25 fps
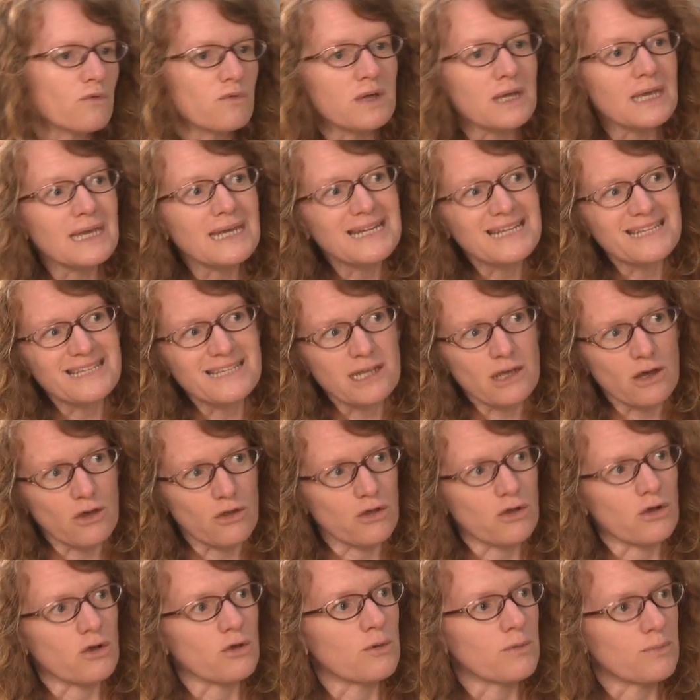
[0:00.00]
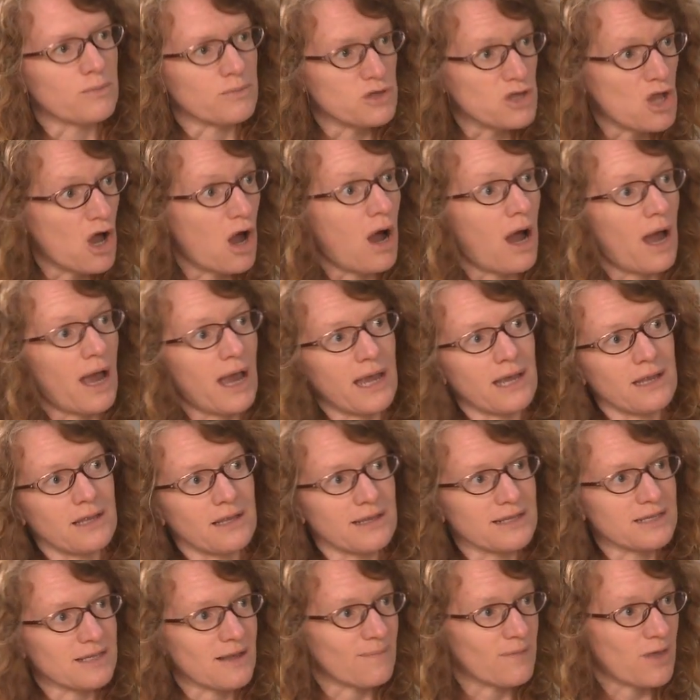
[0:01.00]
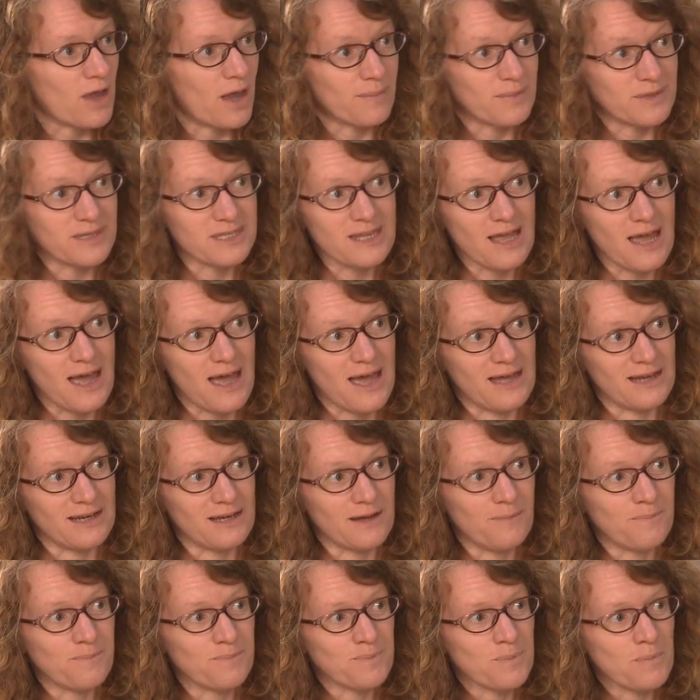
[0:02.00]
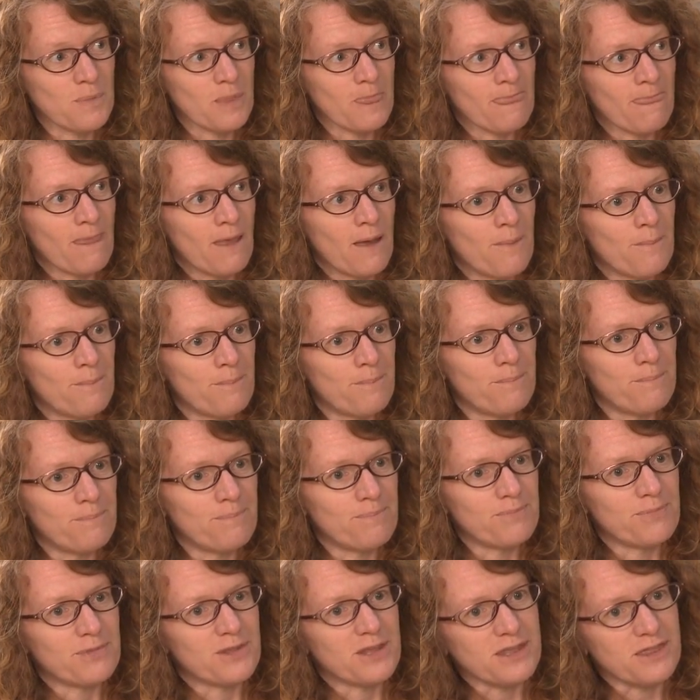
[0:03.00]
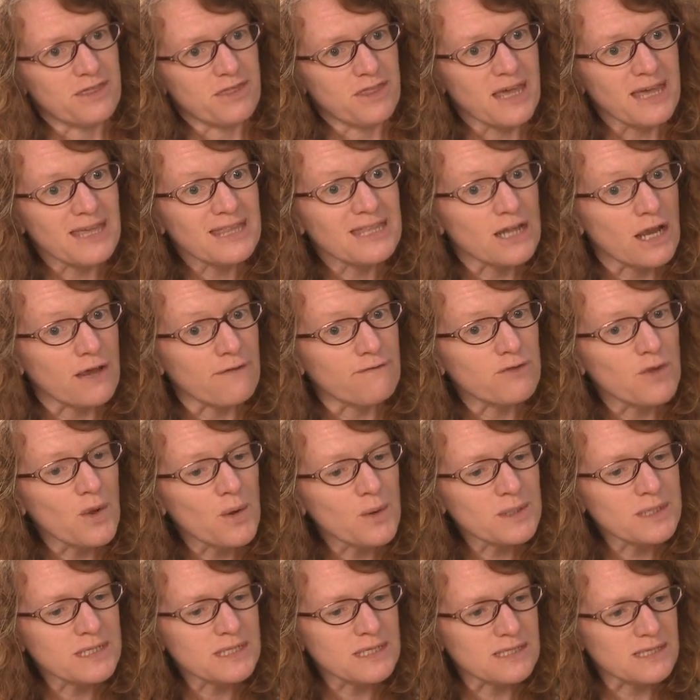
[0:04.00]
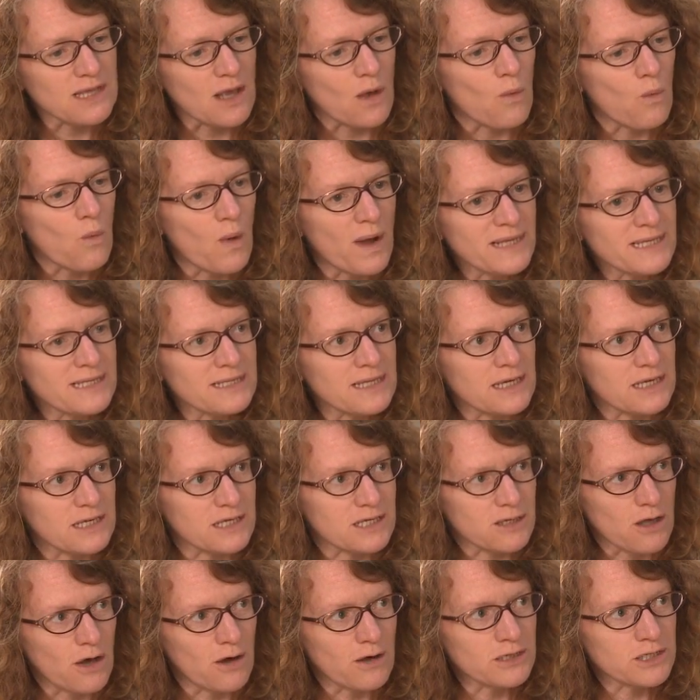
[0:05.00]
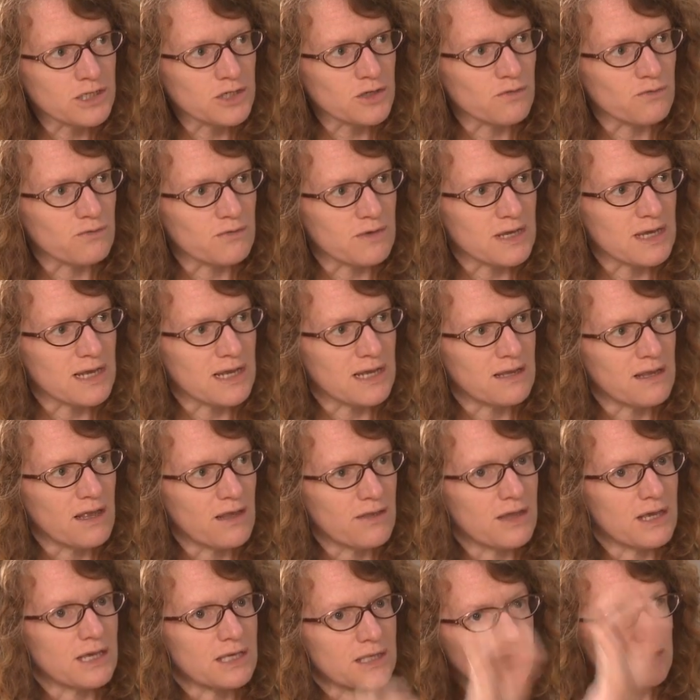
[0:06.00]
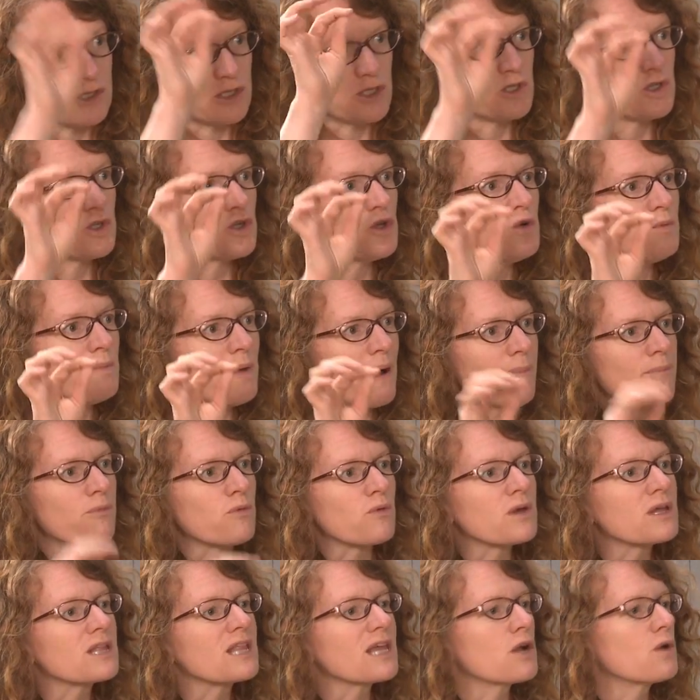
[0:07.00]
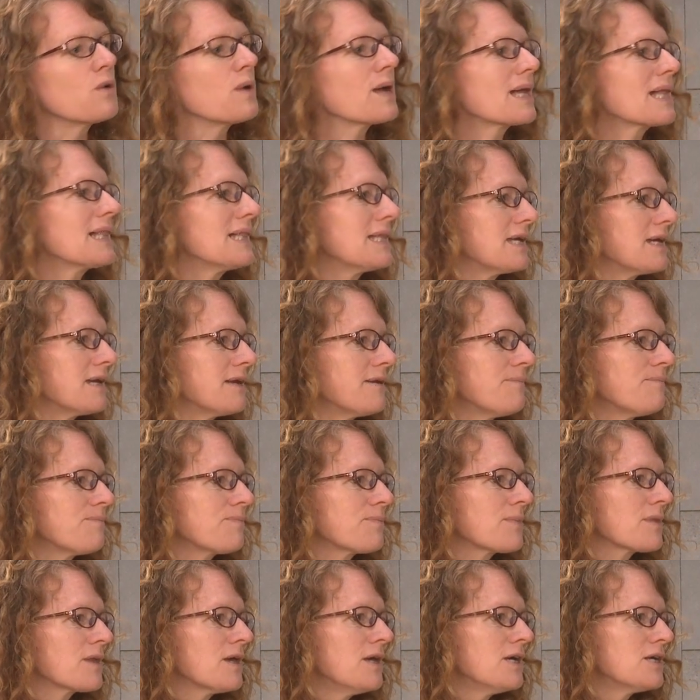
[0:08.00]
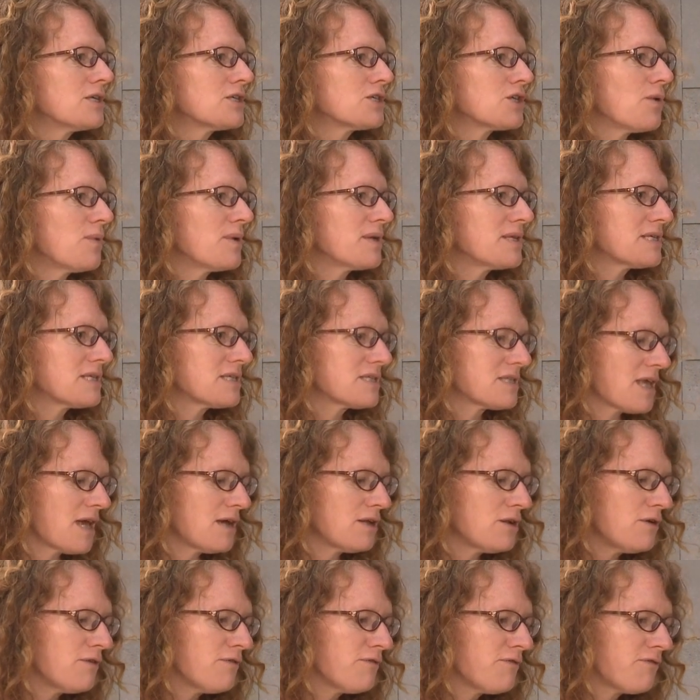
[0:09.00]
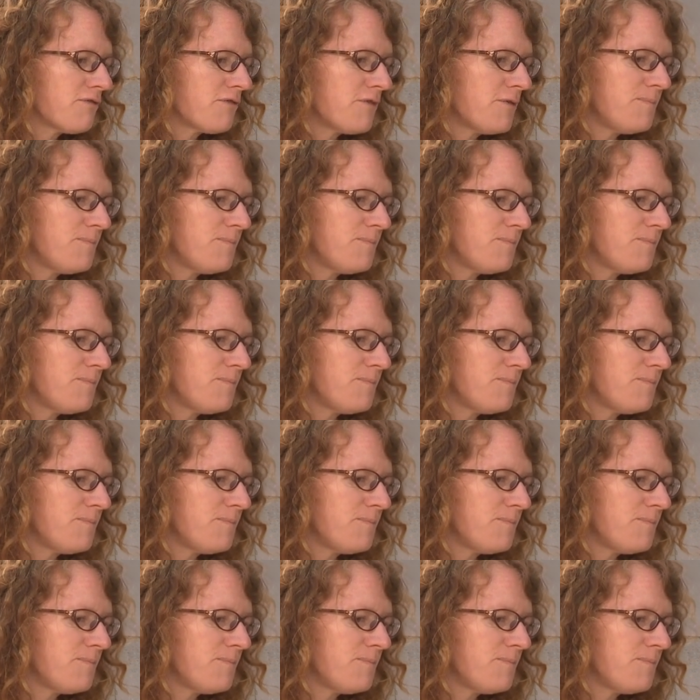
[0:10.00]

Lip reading: read until they're 9, sometimes 10. The thing that I've noticed is that once they start to read, they zoom up really quickly. So instead of,